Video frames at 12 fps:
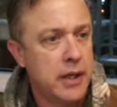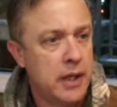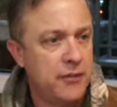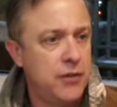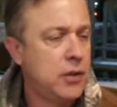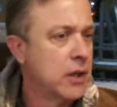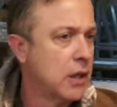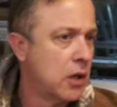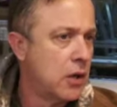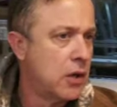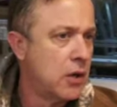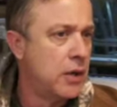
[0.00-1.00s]
And if you can
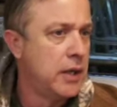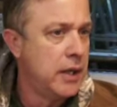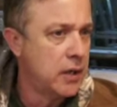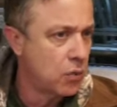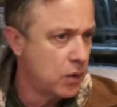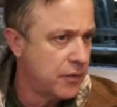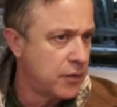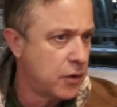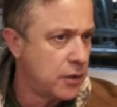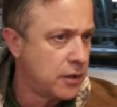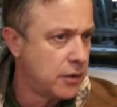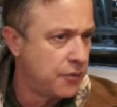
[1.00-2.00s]
learn in a
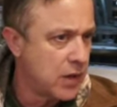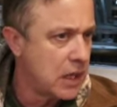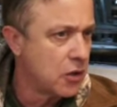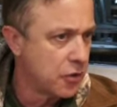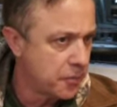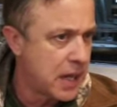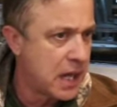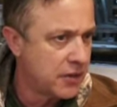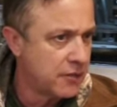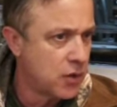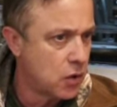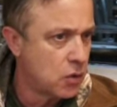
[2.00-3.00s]
river to follow the path
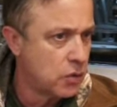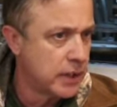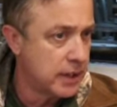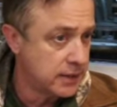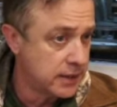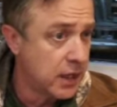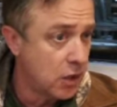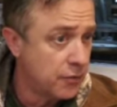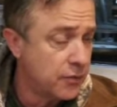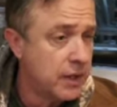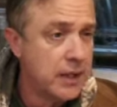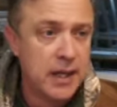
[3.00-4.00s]
of gold in itself,